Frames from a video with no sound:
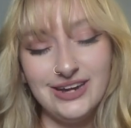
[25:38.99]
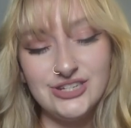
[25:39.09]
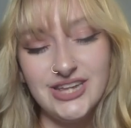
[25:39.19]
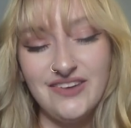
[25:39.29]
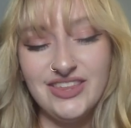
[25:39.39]
I
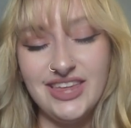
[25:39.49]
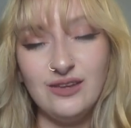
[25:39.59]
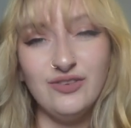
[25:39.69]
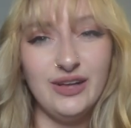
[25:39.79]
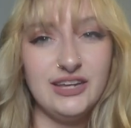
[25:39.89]
just have a thing
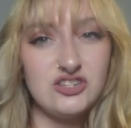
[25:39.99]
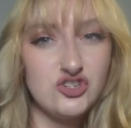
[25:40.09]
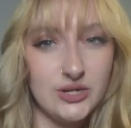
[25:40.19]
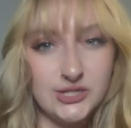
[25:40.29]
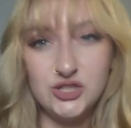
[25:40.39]
for, like,
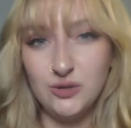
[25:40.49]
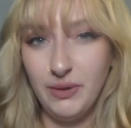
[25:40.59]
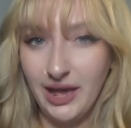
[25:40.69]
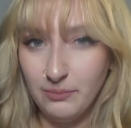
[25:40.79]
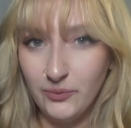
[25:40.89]
trickster
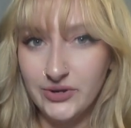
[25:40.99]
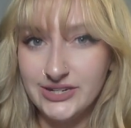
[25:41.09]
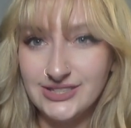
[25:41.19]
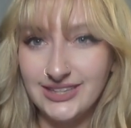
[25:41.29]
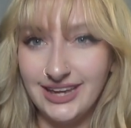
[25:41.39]
bad
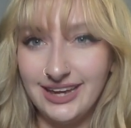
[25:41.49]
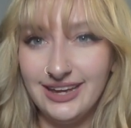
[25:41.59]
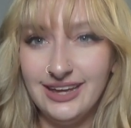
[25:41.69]
boys. Like,